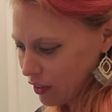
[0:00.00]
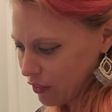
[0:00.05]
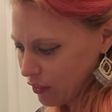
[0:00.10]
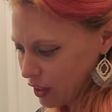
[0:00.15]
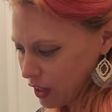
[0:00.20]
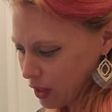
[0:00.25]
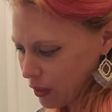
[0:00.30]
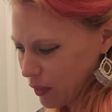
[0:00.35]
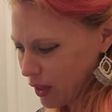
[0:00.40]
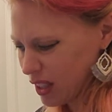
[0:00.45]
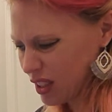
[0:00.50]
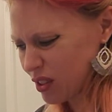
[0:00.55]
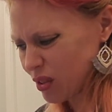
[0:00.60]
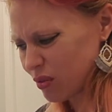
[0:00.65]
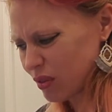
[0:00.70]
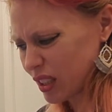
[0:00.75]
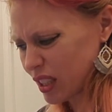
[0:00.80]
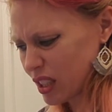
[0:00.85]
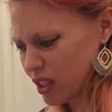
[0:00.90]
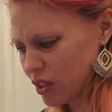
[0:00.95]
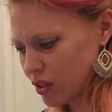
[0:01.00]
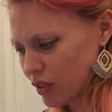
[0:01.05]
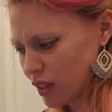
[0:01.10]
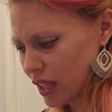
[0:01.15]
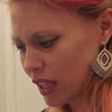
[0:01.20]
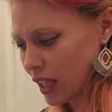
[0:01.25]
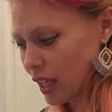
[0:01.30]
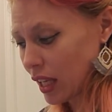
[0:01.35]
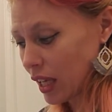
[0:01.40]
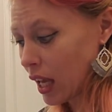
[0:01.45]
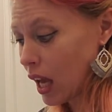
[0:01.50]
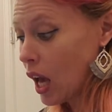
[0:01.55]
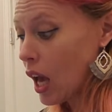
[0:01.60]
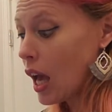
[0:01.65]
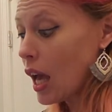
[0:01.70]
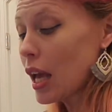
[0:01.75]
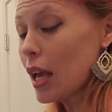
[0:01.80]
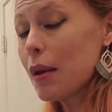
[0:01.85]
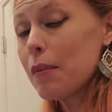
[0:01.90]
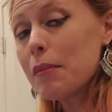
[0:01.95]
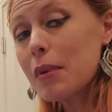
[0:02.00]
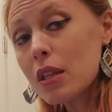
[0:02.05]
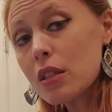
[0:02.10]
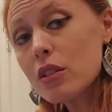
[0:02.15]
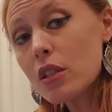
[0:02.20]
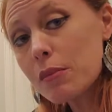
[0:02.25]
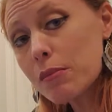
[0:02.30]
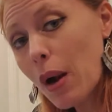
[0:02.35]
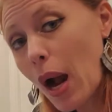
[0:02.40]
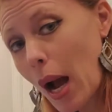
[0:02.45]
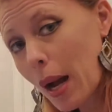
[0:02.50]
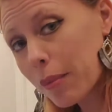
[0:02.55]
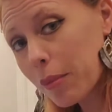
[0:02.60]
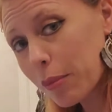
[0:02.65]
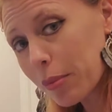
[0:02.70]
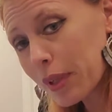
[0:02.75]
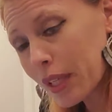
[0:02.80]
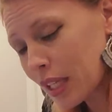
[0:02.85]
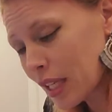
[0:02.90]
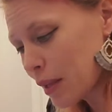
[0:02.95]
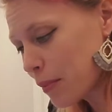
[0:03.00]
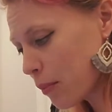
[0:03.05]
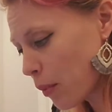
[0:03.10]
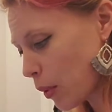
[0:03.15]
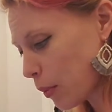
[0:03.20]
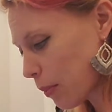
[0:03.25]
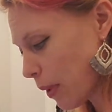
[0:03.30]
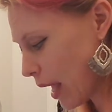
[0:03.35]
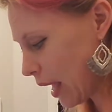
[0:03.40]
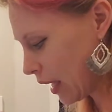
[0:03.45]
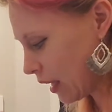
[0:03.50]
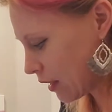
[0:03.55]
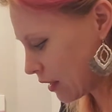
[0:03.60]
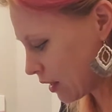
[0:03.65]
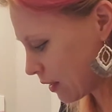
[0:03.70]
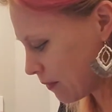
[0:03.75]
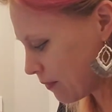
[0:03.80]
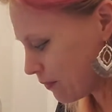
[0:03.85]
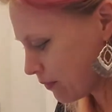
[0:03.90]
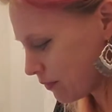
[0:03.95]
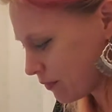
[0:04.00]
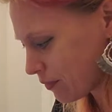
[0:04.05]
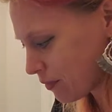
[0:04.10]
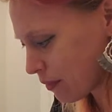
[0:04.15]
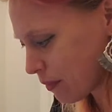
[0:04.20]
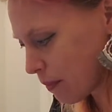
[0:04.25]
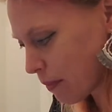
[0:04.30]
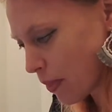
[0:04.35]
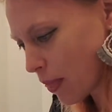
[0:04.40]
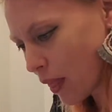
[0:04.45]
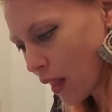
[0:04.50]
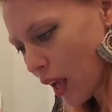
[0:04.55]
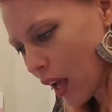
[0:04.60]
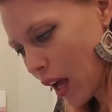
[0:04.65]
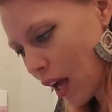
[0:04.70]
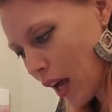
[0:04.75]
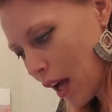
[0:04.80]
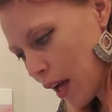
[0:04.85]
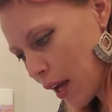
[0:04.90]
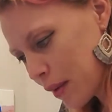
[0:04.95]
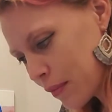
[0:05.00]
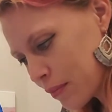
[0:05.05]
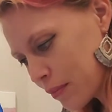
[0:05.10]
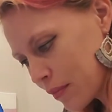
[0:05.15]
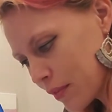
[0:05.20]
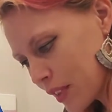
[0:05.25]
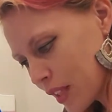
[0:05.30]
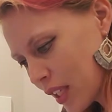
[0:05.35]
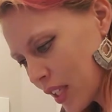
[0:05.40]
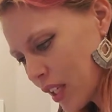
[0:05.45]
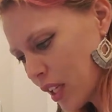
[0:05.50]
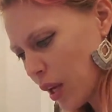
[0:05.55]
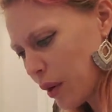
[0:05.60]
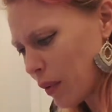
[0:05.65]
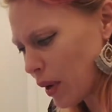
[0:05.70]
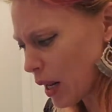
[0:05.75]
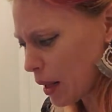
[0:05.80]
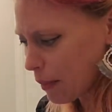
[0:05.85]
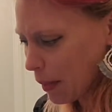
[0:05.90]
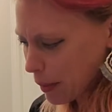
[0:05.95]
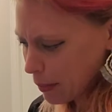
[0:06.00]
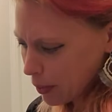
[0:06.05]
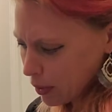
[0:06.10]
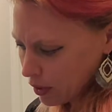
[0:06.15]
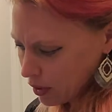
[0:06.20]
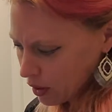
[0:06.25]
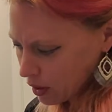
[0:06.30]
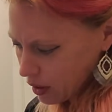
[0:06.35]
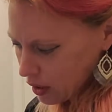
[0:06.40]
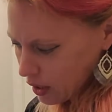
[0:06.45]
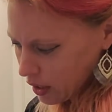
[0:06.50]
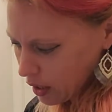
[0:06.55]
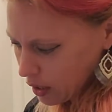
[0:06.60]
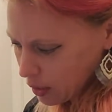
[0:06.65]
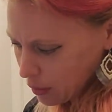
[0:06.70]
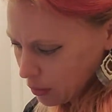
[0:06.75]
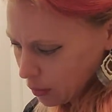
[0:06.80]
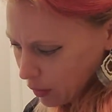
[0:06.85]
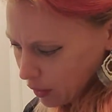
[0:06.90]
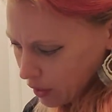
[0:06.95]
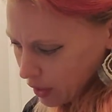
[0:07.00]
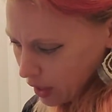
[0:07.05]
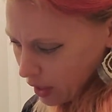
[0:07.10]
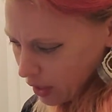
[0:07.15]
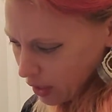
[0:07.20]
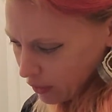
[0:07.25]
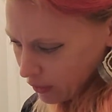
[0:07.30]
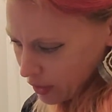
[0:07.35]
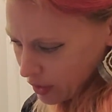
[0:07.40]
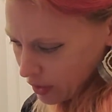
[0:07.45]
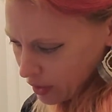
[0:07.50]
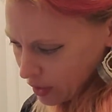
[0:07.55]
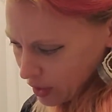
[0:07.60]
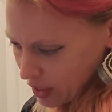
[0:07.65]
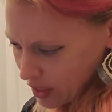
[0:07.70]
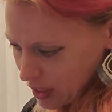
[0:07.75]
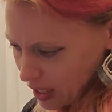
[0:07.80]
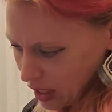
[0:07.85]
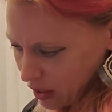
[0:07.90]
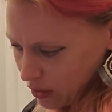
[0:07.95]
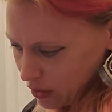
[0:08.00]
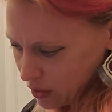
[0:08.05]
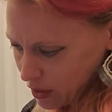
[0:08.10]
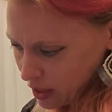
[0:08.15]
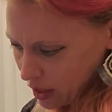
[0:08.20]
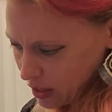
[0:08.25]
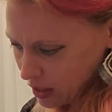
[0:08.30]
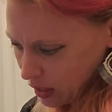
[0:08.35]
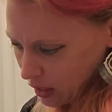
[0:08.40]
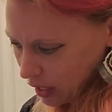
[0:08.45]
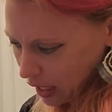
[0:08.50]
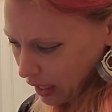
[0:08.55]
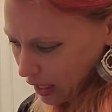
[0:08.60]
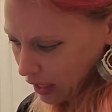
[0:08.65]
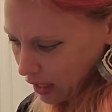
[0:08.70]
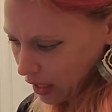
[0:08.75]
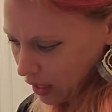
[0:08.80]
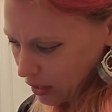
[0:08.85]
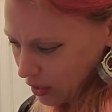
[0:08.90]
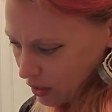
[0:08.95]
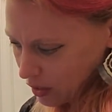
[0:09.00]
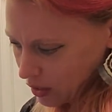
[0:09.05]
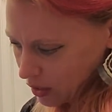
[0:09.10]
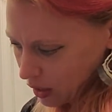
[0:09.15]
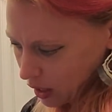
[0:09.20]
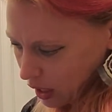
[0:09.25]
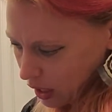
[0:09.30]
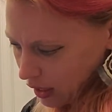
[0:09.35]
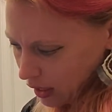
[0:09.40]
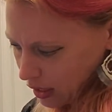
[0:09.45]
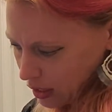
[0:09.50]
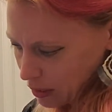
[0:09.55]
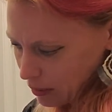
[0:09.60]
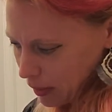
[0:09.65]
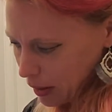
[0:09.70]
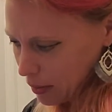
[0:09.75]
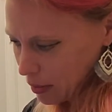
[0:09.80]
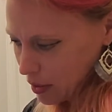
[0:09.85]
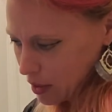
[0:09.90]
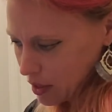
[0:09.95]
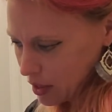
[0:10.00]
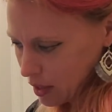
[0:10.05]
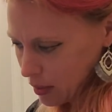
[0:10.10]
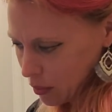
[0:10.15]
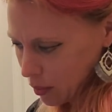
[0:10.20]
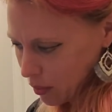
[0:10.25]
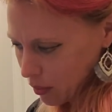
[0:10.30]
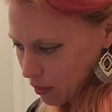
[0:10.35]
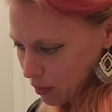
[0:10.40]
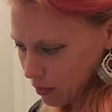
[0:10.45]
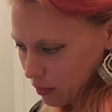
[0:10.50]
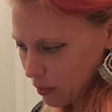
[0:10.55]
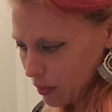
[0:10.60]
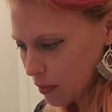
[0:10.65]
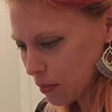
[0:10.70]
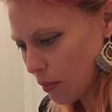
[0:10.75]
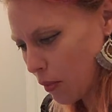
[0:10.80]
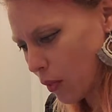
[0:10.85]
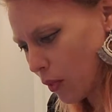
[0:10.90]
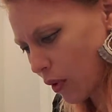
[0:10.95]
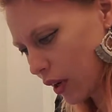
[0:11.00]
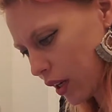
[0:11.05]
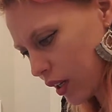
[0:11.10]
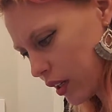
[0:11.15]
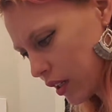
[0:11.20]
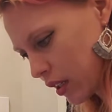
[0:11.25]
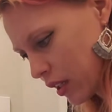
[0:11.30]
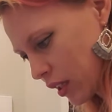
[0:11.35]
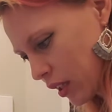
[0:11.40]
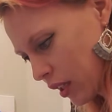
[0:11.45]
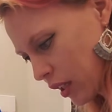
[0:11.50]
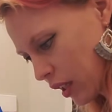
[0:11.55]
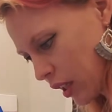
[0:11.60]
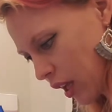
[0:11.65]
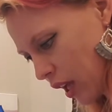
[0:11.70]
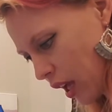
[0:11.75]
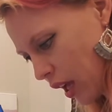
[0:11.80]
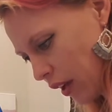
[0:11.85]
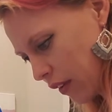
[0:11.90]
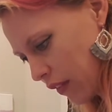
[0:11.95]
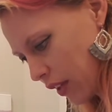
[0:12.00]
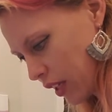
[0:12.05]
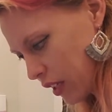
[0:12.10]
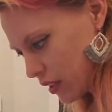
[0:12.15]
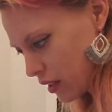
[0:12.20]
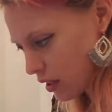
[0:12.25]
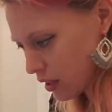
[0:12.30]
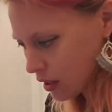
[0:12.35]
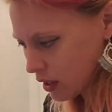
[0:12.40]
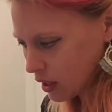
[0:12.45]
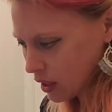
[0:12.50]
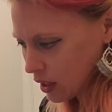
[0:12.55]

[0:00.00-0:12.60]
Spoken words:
really well, it's really streaky, it means you probably need more paint. You know what, I might pull a little more yellow into this. Yellow is such a light color. I'd like to be able to see more of it.